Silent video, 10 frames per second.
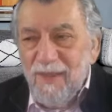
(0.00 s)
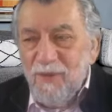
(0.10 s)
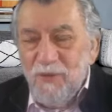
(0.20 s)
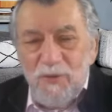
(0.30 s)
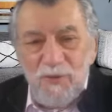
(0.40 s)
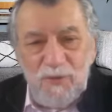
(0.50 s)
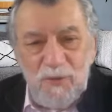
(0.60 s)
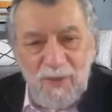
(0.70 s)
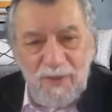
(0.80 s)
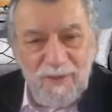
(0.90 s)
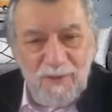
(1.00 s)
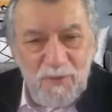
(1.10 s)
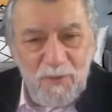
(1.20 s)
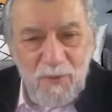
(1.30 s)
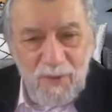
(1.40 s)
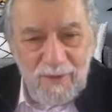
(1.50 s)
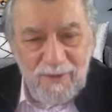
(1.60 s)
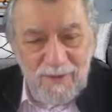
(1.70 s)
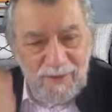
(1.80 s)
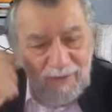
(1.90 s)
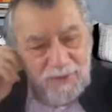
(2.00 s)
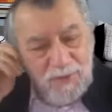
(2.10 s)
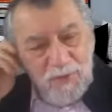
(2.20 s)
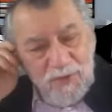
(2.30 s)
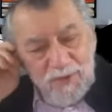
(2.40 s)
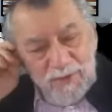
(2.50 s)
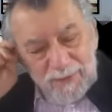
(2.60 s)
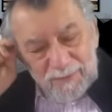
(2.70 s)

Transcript: you can do anything you want in this world.